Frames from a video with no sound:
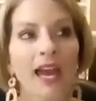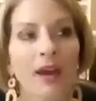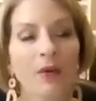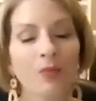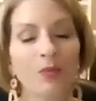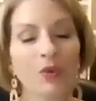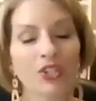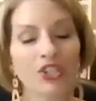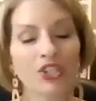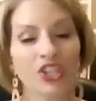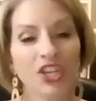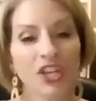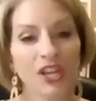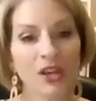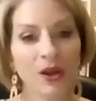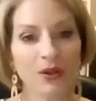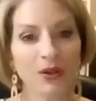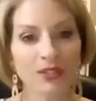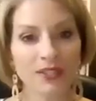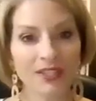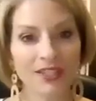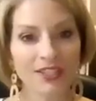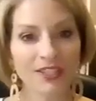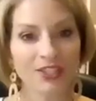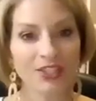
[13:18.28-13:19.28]
And when she
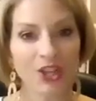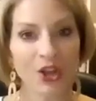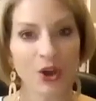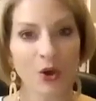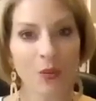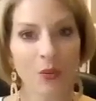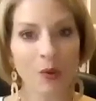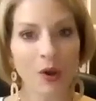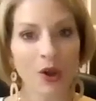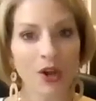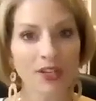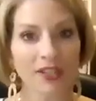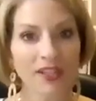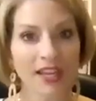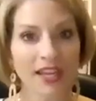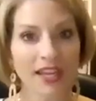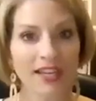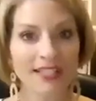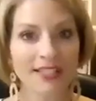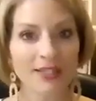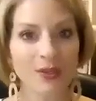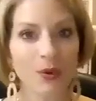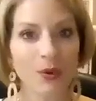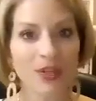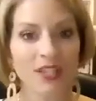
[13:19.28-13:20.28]
hosts the show, Park
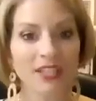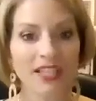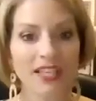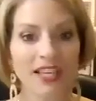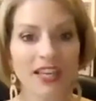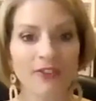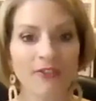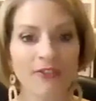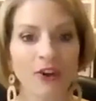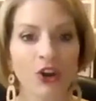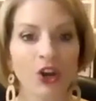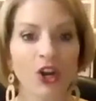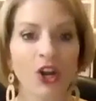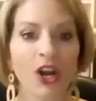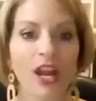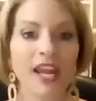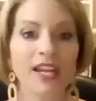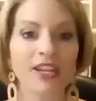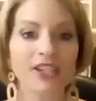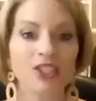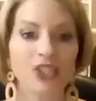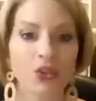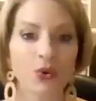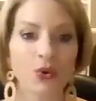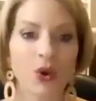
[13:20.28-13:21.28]
Lane is going to give her
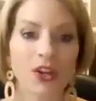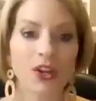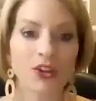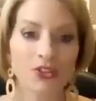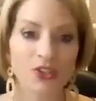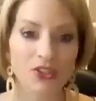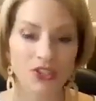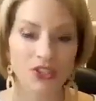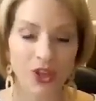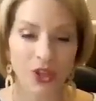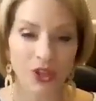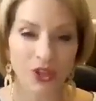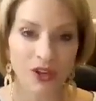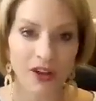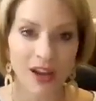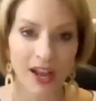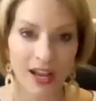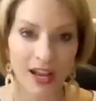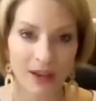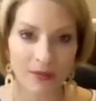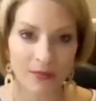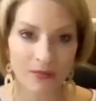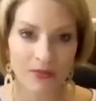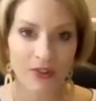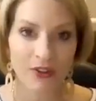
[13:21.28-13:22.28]
a $200
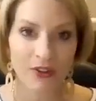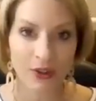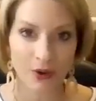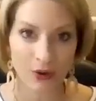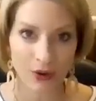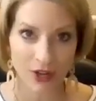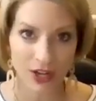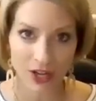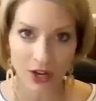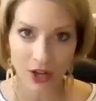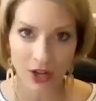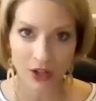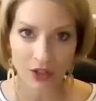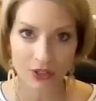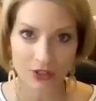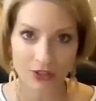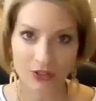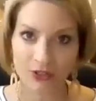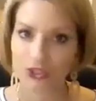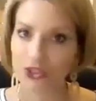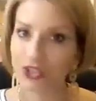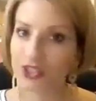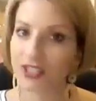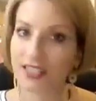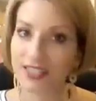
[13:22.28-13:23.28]
item for
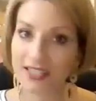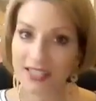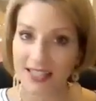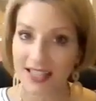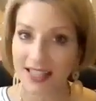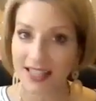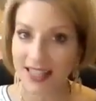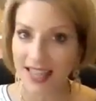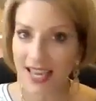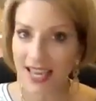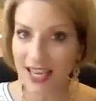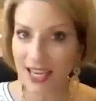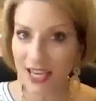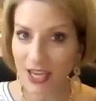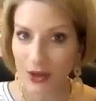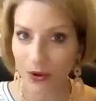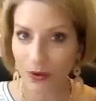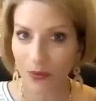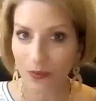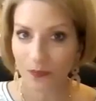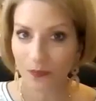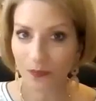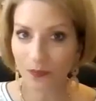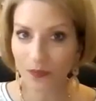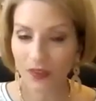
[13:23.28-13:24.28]
$30 just as a thank
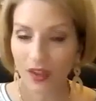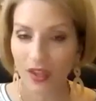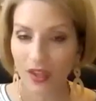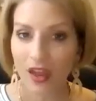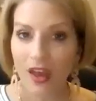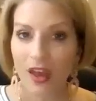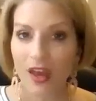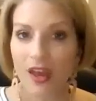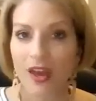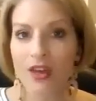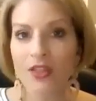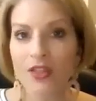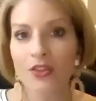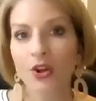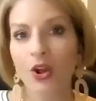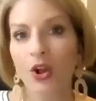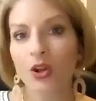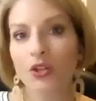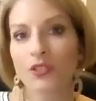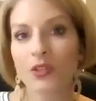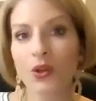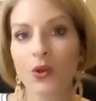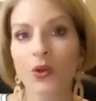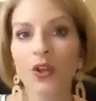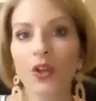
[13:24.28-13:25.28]
you. They're
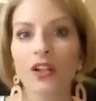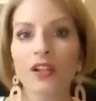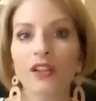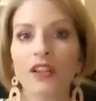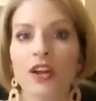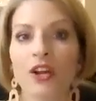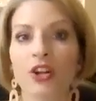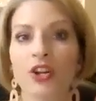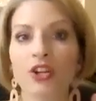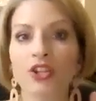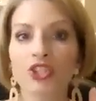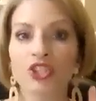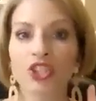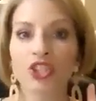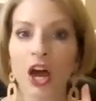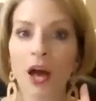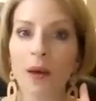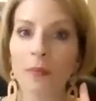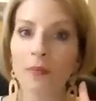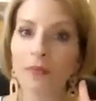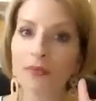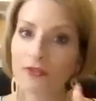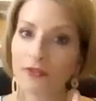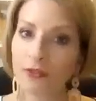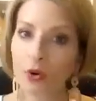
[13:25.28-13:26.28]
also going to let her
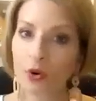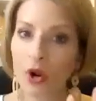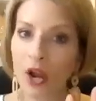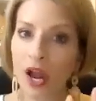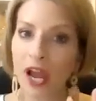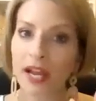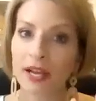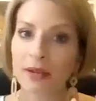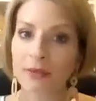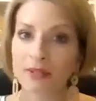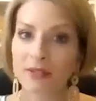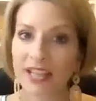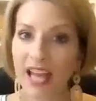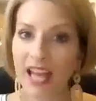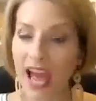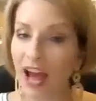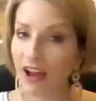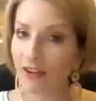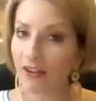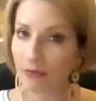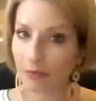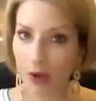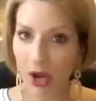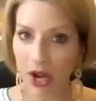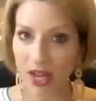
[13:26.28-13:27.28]
shop 4 items at
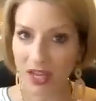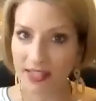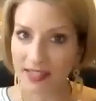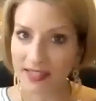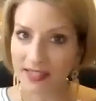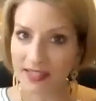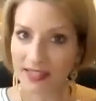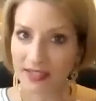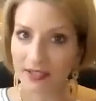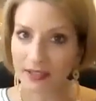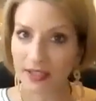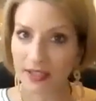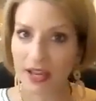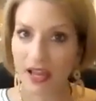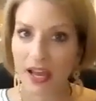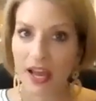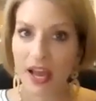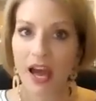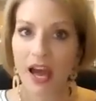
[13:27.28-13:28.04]
half price.